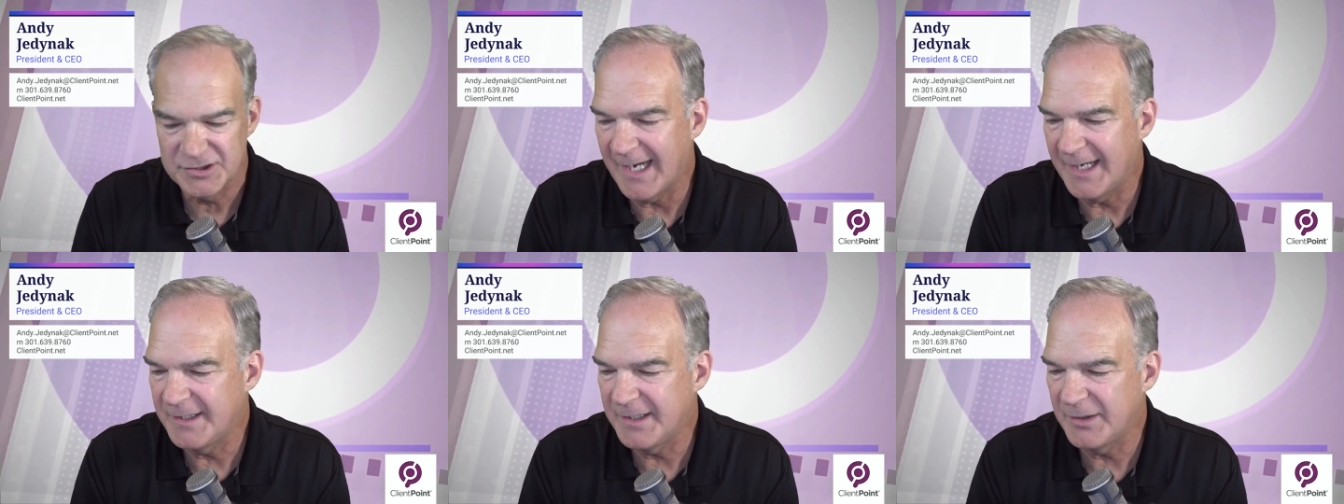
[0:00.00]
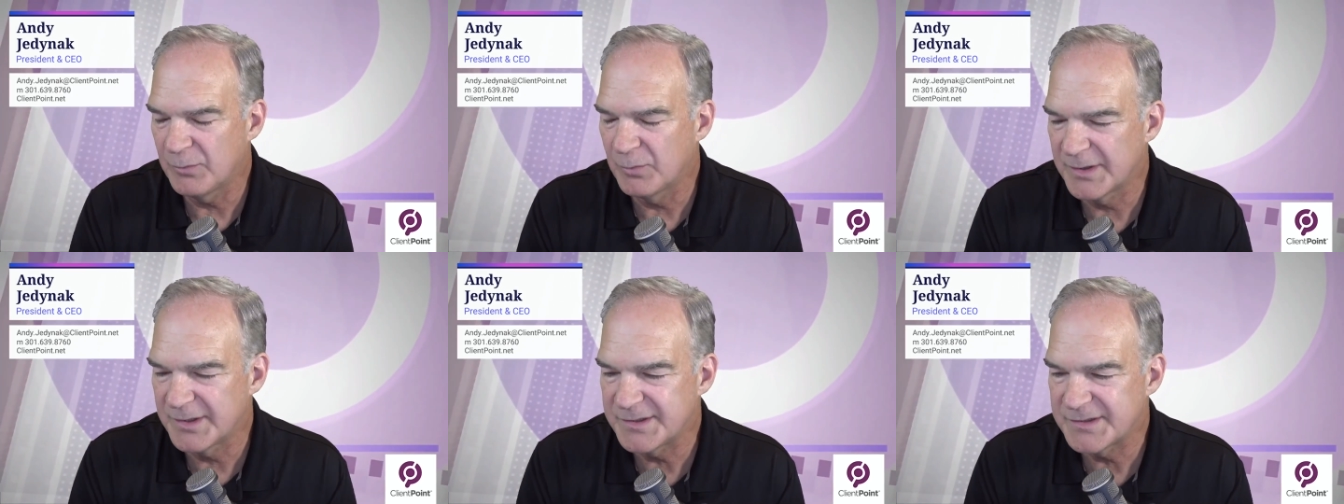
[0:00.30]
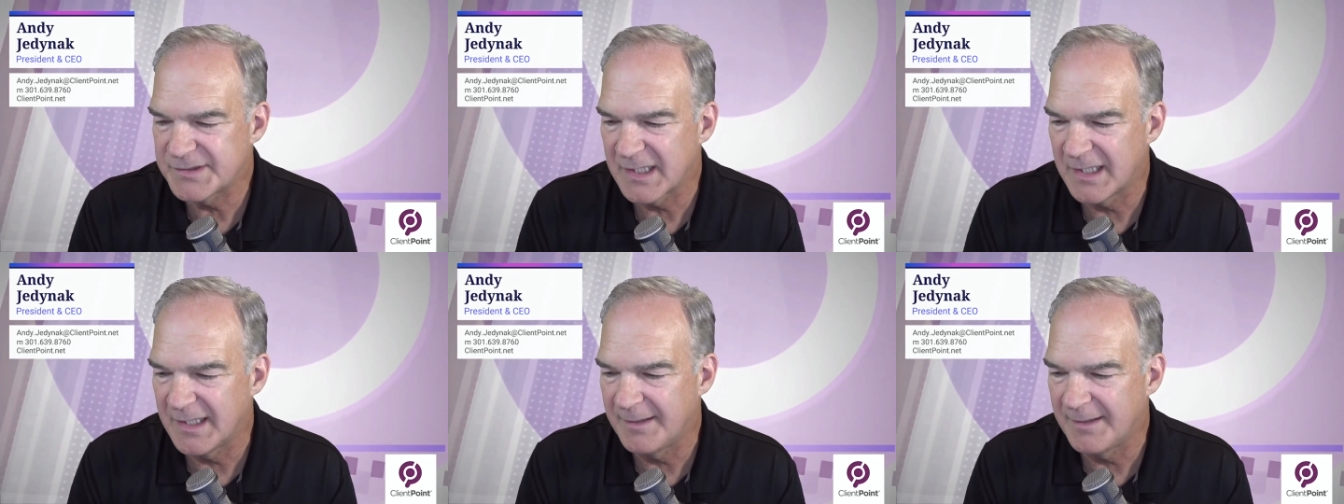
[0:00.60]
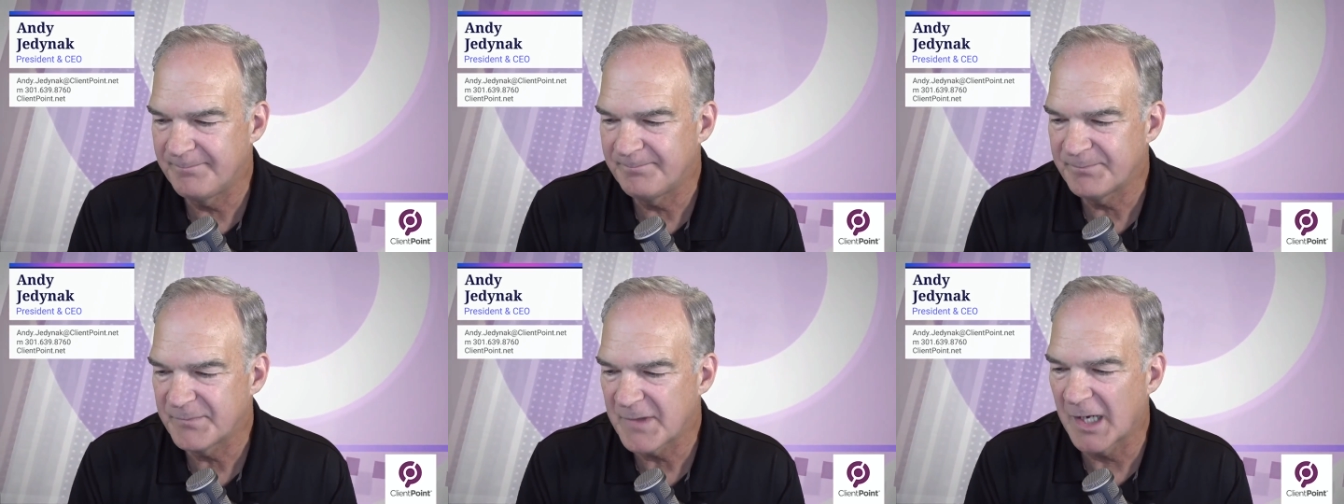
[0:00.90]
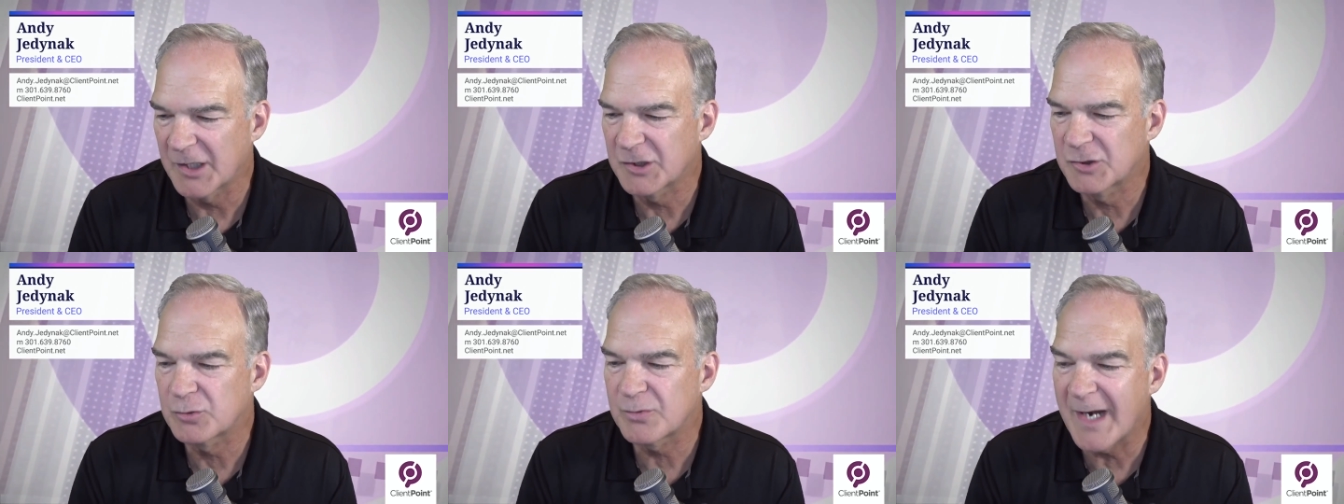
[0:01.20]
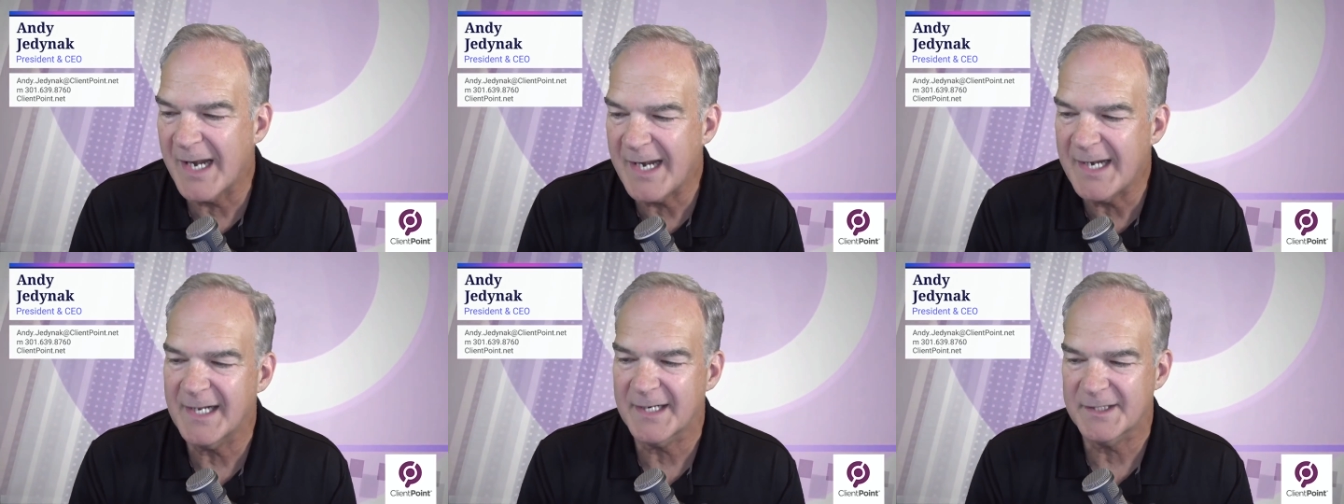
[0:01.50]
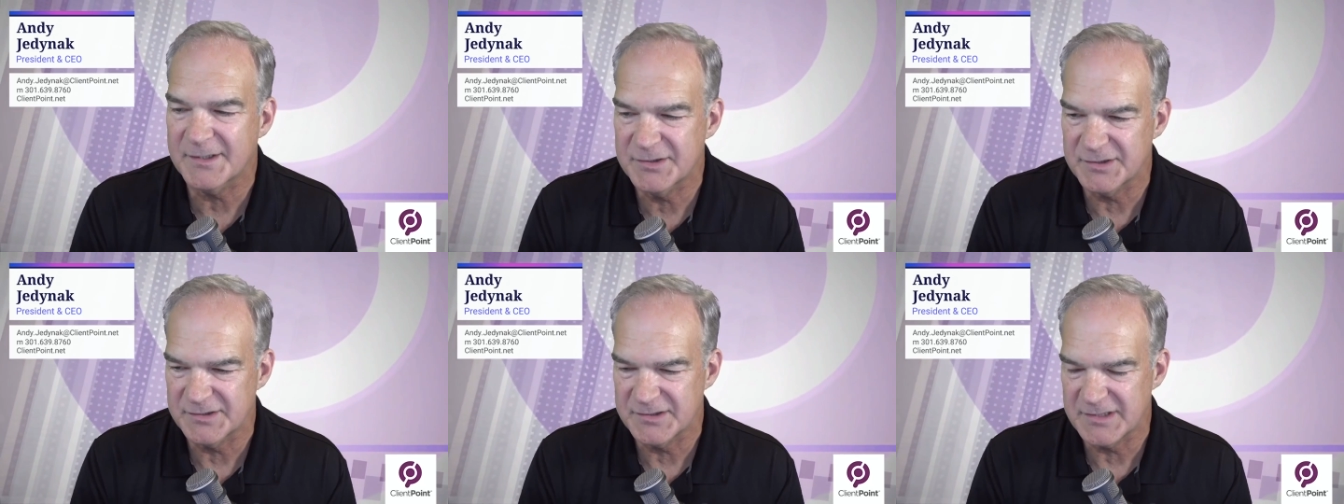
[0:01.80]
And it was a great
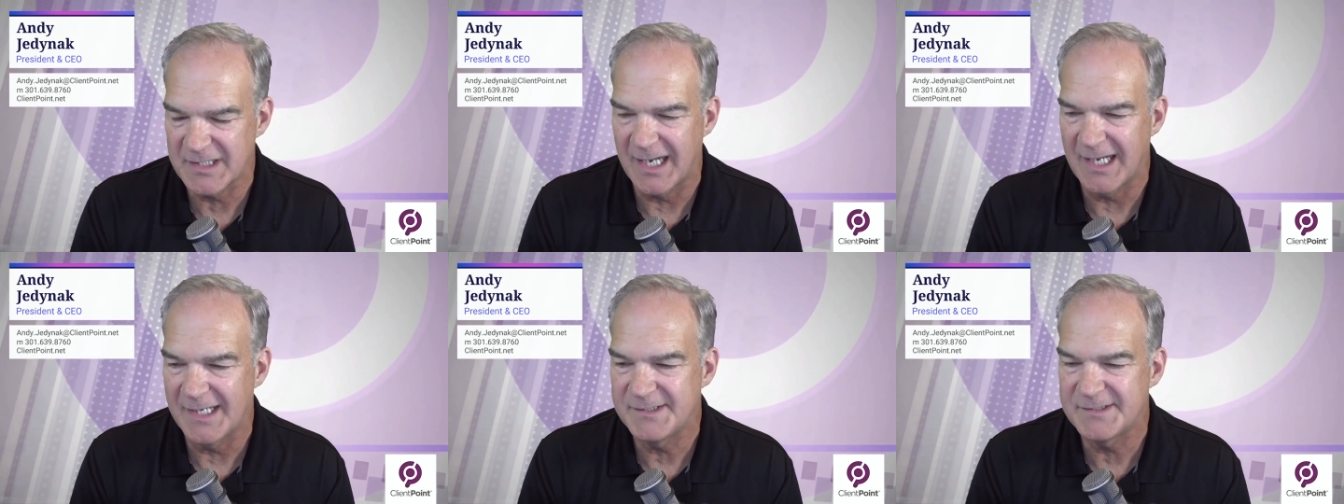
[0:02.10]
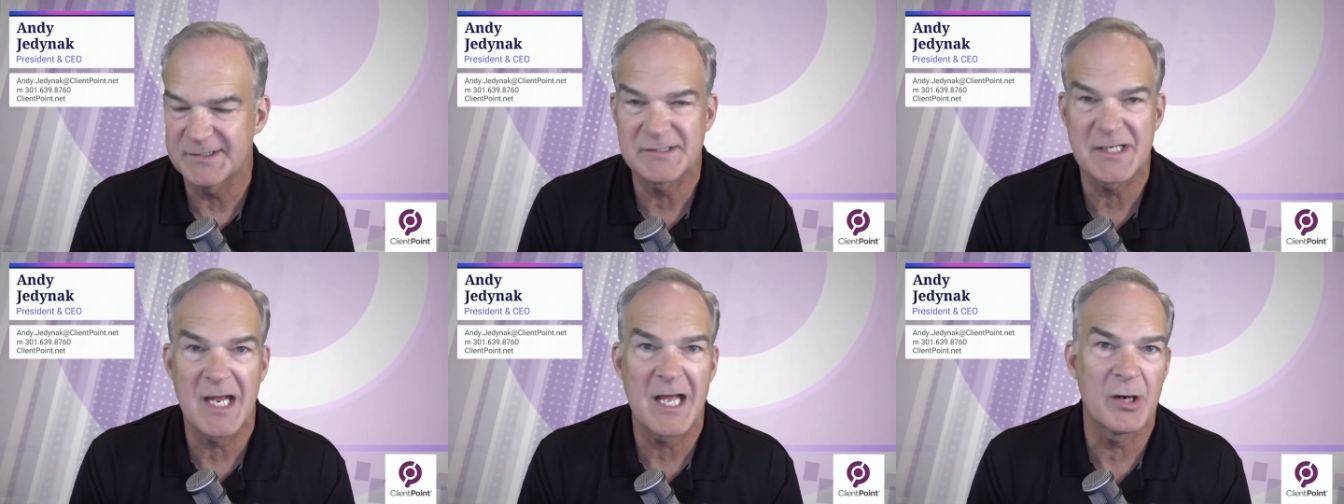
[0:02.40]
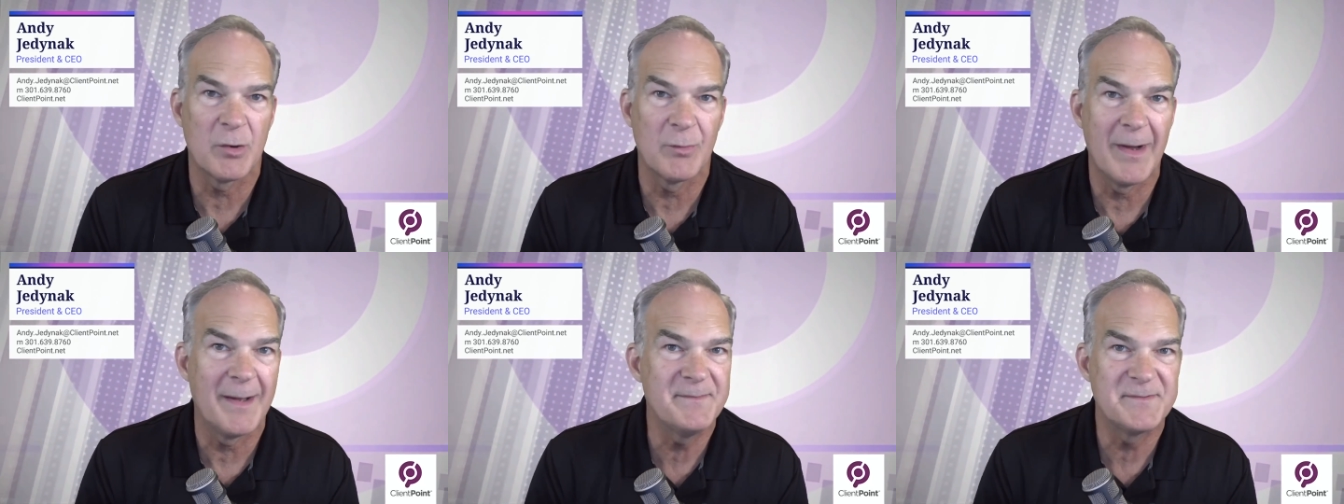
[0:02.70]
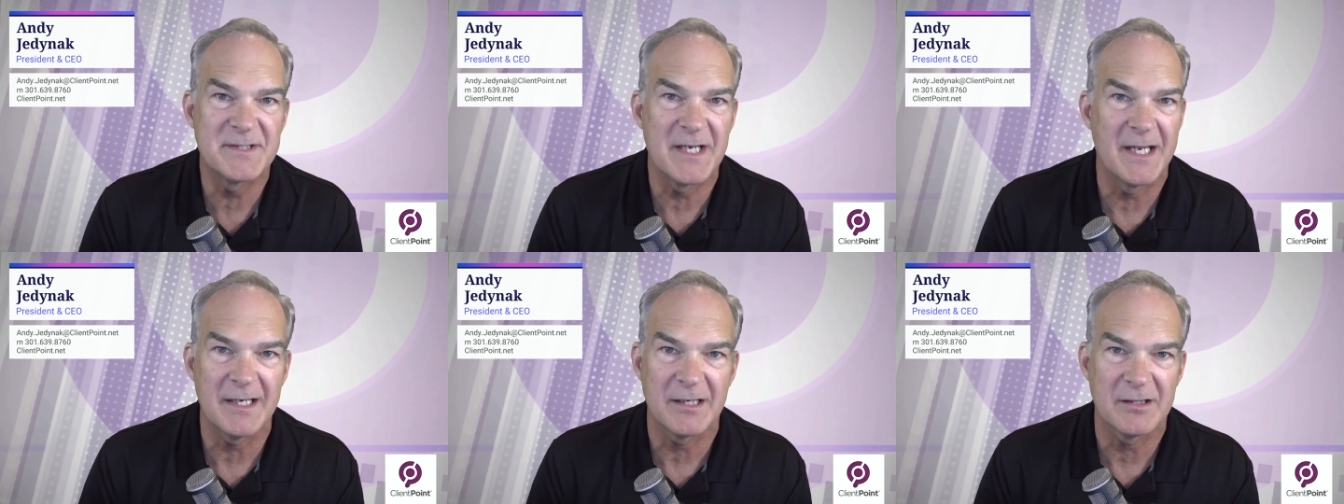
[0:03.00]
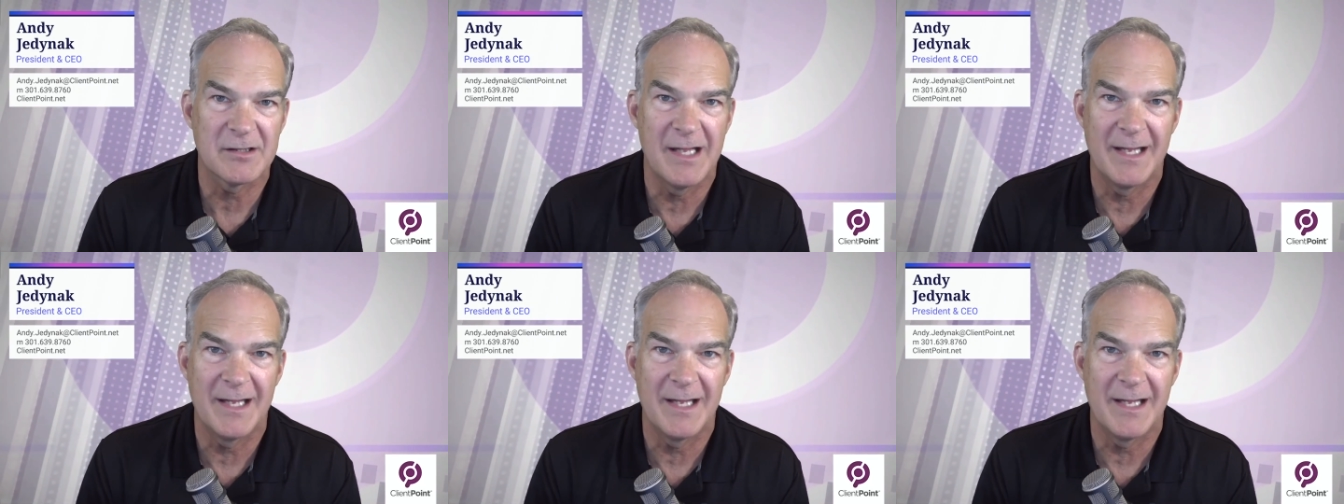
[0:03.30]
exercise. It's on our website at